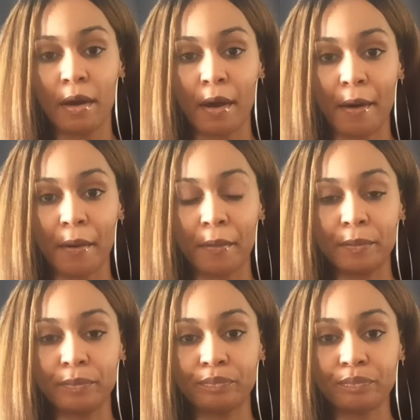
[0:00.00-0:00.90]

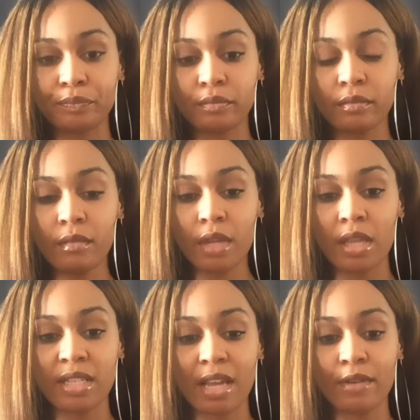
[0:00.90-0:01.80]
Um,
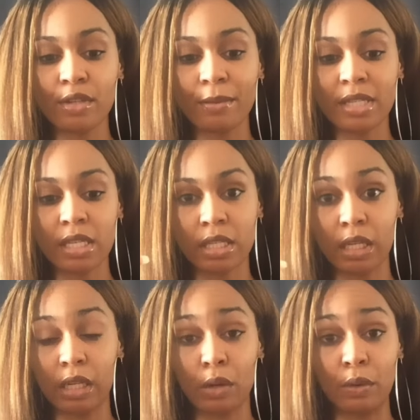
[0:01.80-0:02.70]
the seven of swords is a
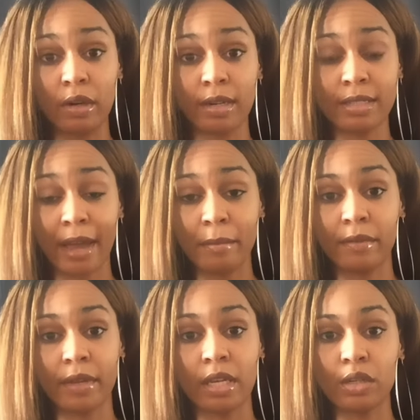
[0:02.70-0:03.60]
loner type
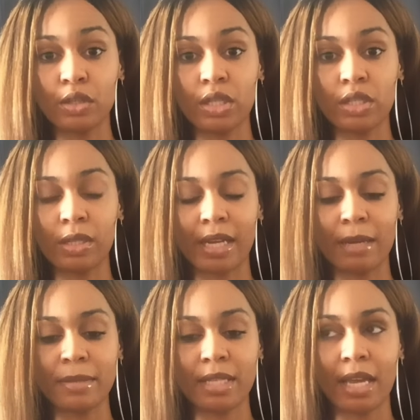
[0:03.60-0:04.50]
of energy so like
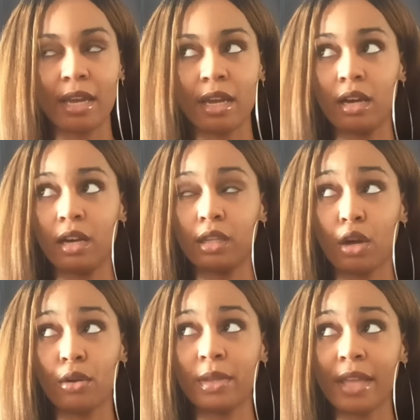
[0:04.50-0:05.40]
i'm saying uh,
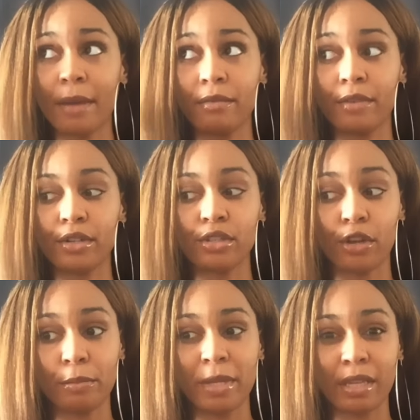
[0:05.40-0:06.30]
along with that reversed
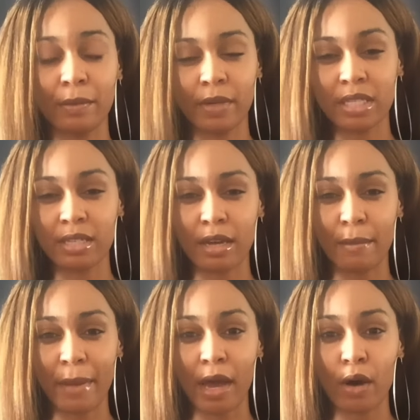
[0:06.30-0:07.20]
hermit they wanted to
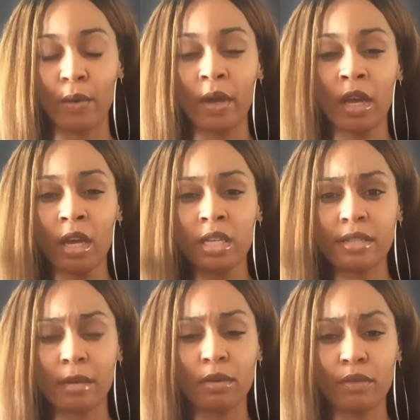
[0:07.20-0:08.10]
come out
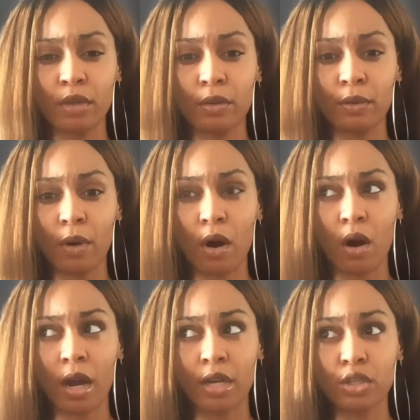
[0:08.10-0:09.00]
some of you
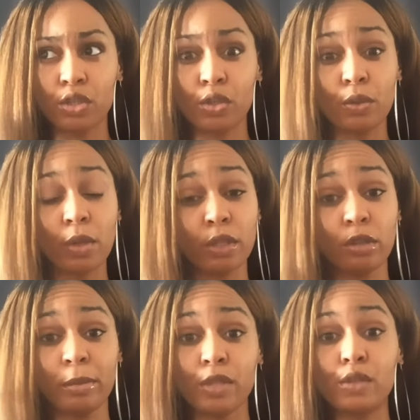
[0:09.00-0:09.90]
are too a
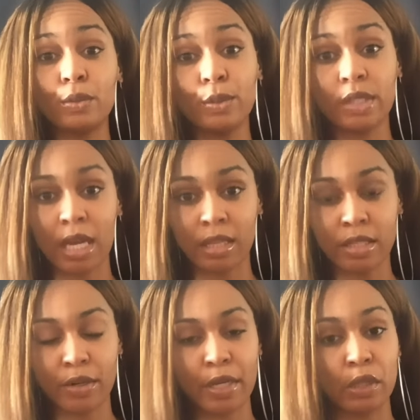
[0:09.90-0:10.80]
little bit too
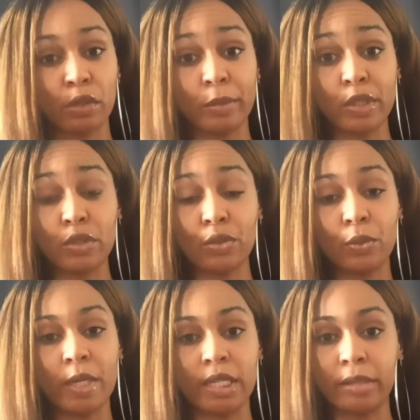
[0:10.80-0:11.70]
solitary a little bit
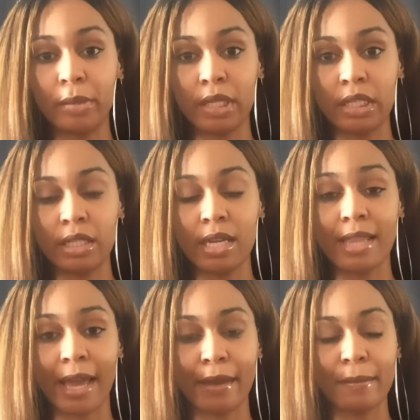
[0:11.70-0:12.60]
too independent and
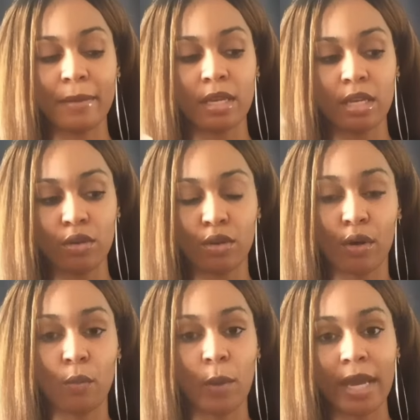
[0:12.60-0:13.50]
that could be you know
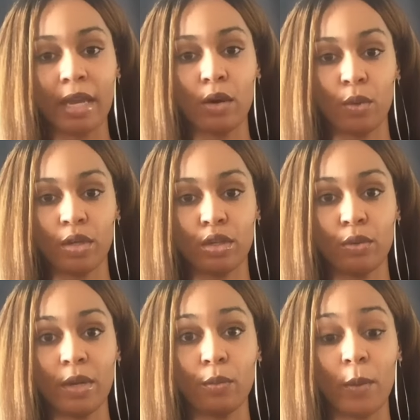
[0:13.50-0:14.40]
weighing on you
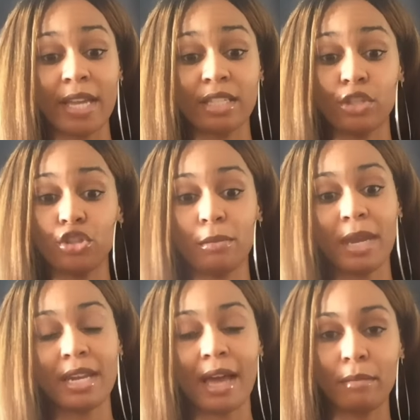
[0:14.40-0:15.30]
in ways that you
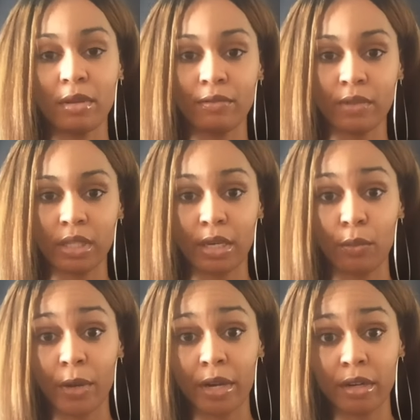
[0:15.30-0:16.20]
may not be fully
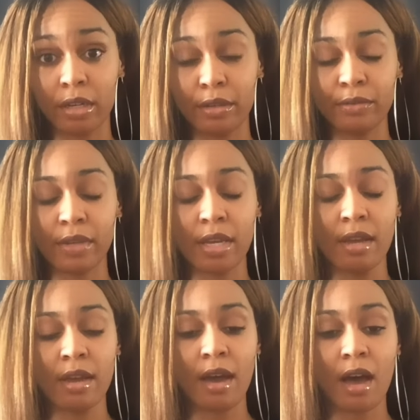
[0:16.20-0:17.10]
aware of
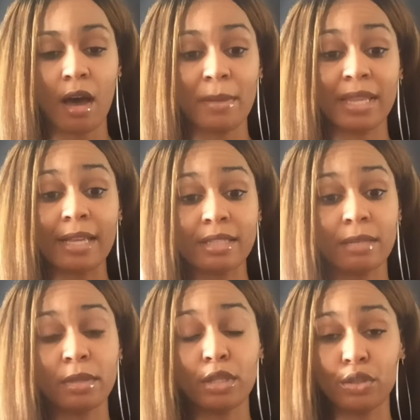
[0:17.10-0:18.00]
um, and that's
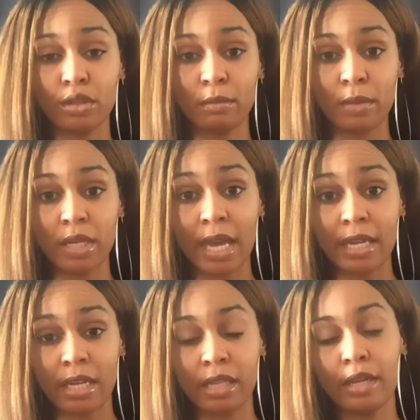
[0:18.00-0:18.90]
something that you could be
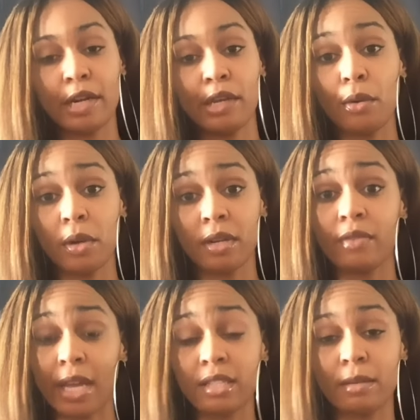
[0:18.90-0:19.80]
gaining clarity on if
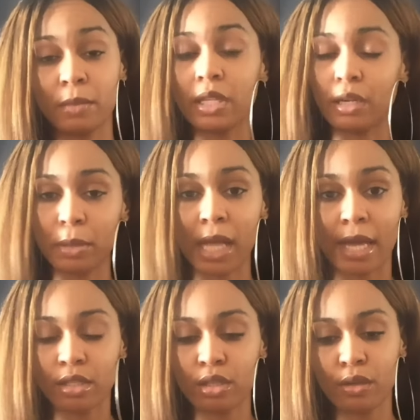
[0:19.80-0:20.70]
that's something that
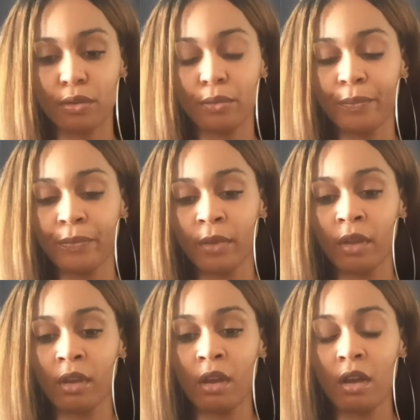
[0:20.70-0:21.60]
applies to you
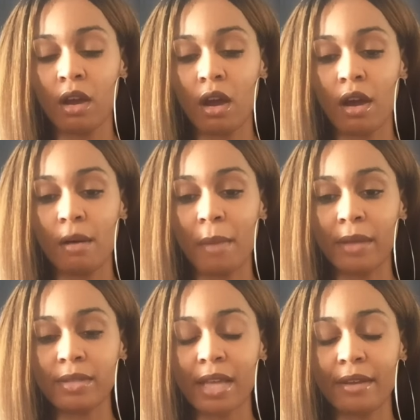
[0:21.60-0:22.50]
um,
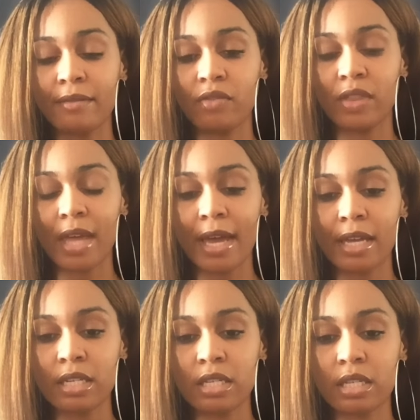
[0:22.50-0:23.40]
outside of
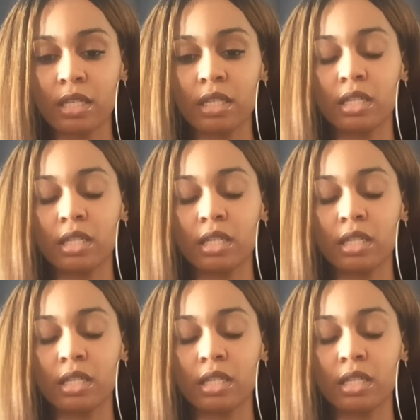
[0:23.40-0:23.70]
that